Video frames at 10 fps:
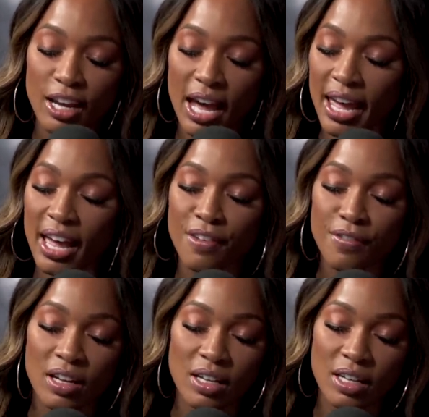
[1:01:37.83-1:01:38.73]
I,
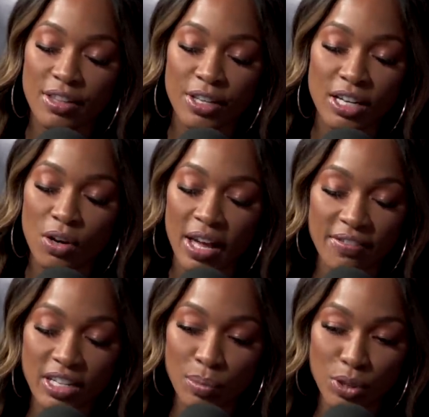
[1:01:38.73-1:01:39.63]
have and they don't
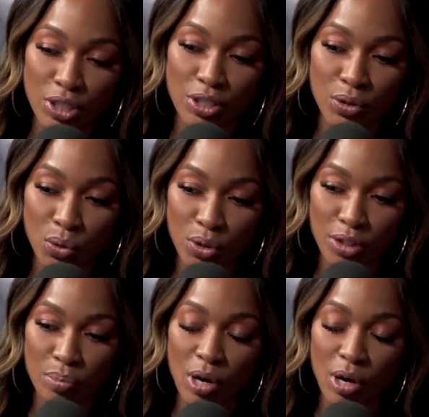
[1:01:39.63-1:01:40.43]
have any particular order.